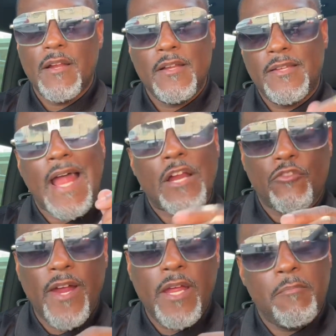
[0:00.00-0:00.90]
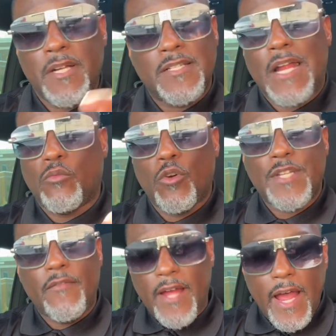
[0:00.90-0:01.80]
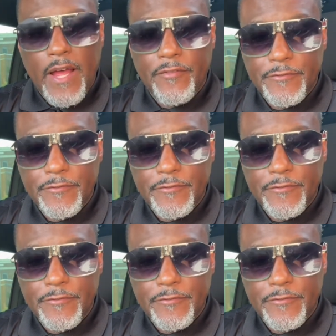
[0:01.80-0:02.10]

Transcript: Not great, but it's not the worst I've ever had.